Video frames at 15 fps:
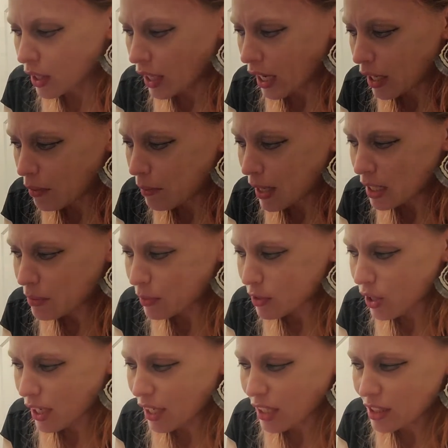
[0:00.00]
kind of mix, but
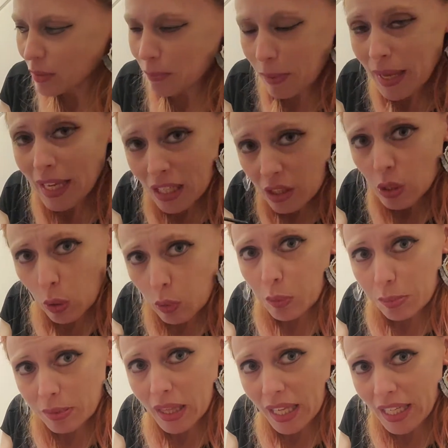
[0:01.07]
try not to paint your whole
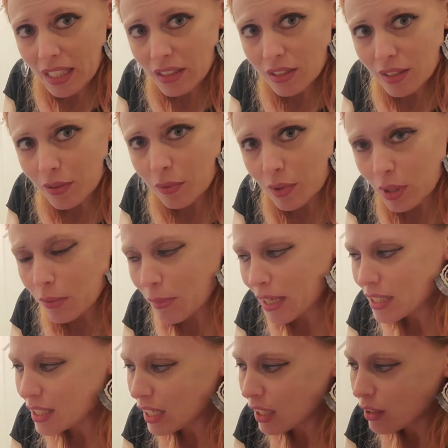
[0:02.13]
plate when you're
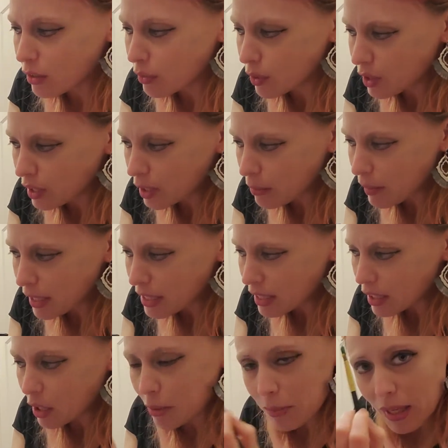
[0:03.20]
mixing. We're gonna mix a
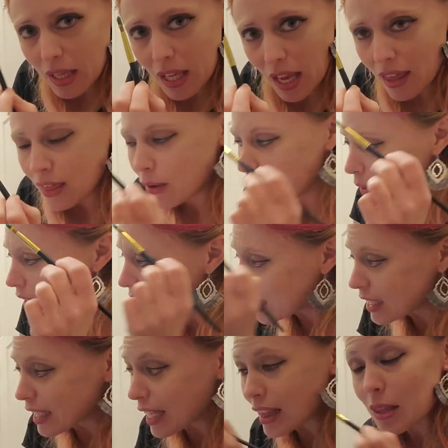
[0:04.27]
little bit, and then we need
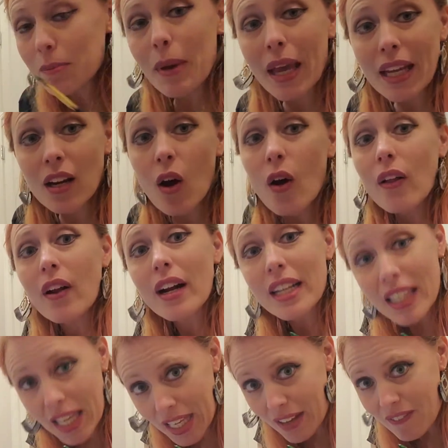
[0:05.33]
to get the paint on our
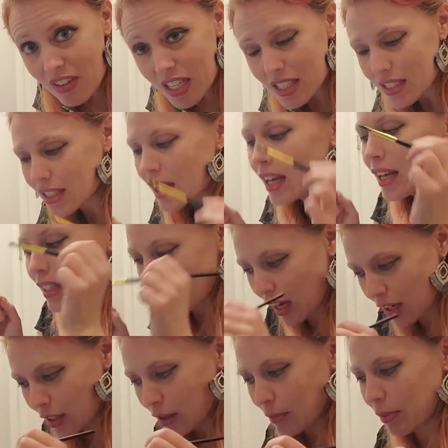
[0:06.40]
canvas,
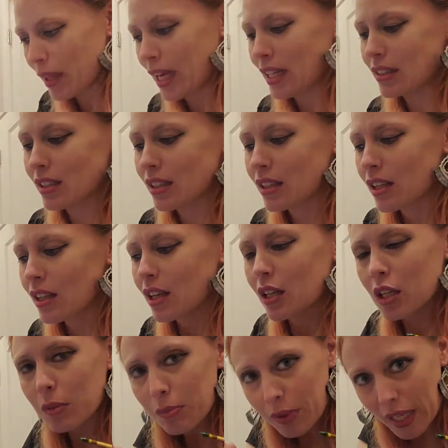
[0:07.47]
not on the plate.
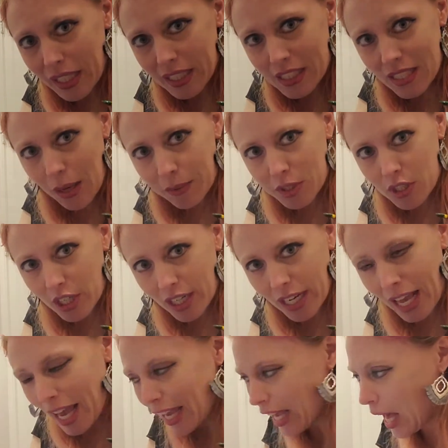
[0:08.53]
Your plate is not what you're gonna
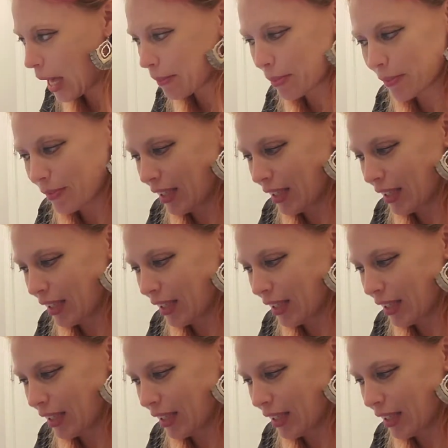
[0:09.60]
hang up.